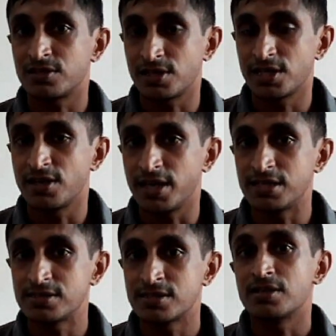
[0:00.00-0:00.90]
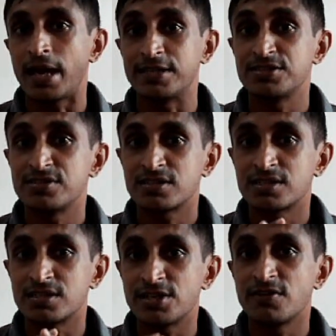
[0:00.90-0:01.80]
three days and this is the
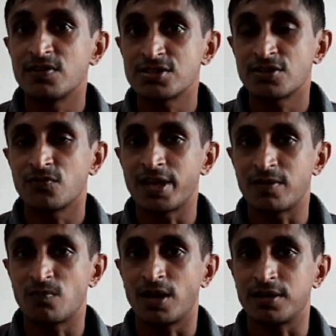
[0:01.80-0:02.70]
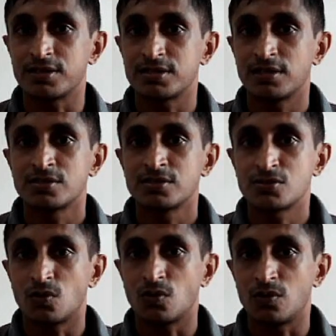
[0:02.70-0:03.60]
continuation of that part
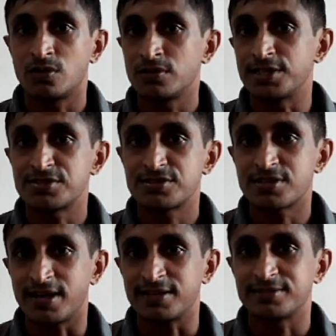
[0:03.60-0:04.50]
so let's start